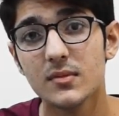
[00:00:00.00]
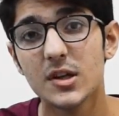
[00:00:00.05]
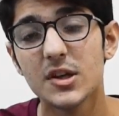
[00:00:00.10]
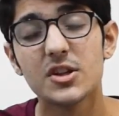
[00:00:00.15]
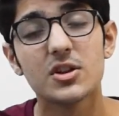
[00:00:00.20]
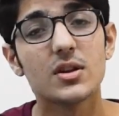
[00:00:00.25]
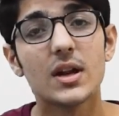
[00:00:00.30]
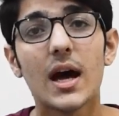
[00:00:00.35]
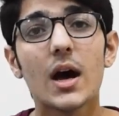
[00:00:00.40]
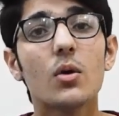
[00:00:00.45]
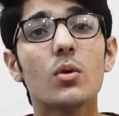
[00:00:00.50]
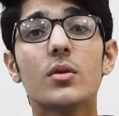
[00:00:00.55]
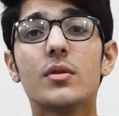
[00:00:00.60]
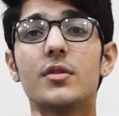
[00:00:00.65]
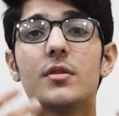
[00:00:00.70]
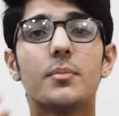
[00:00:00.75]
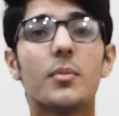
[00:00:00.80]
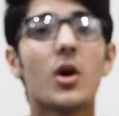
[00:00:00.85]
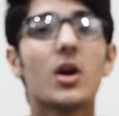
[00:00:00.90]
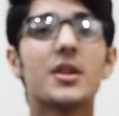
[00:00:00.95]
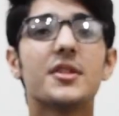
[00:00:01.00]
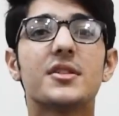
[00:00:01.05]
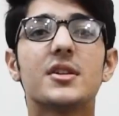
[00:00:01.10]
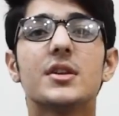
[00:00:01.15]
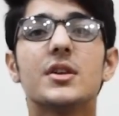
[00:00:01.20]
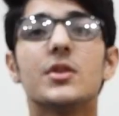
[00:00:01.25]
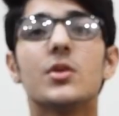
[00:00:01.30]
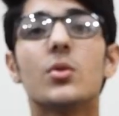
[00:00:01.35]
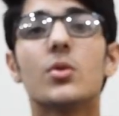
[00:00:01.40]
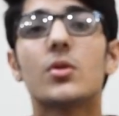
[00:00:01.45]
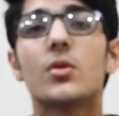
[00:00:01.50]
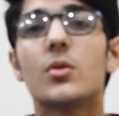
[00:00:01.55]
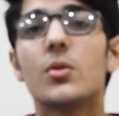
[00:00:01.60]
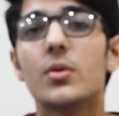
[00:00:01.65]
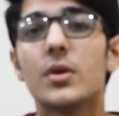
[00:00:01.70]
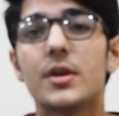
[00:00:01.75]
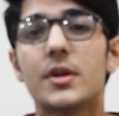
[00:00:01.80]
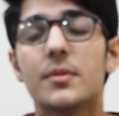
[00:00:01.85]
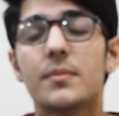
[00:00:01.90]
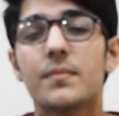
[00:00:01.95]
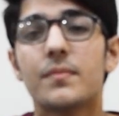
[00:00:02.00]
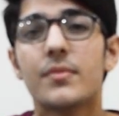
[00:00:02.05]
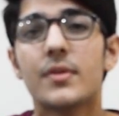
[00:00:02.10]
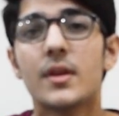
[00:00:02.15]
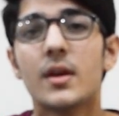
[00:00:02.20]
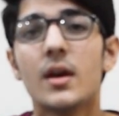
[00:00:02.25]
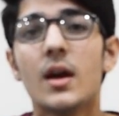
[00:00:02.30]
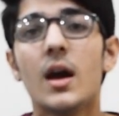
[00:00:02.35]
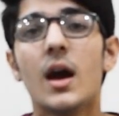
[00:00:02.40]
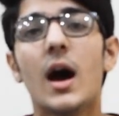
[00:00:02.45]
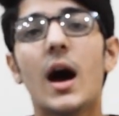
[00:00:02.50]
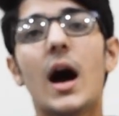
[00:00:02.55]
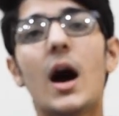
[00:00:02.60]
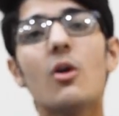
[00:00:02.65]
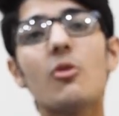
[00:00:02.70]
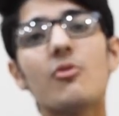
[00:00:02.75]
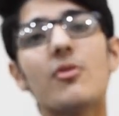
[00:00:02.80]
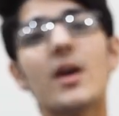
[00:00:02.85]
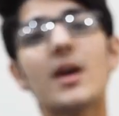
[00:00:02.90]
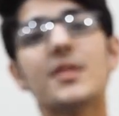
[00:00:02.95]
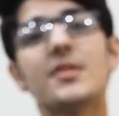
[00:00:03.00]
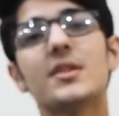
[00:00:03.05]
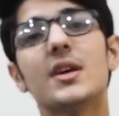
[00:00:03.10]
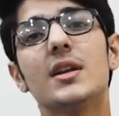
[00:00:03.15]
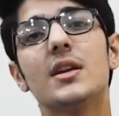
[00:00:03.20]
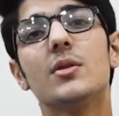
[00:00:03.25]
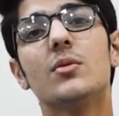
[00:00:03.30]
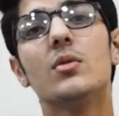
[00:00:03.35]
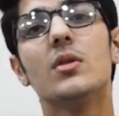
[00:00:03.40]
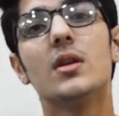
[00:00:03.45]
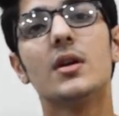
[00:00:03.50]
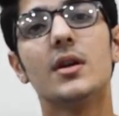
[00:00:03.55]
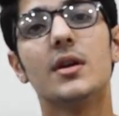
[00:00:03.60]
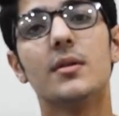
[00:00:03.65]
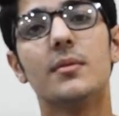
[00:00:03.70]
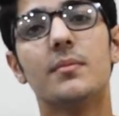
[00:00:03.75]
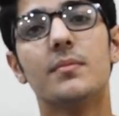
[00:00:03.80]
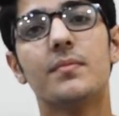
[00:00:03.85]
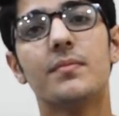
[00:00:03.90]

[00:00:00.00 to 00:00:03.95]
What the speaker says: So now the ball is in your court. How fast can you learn?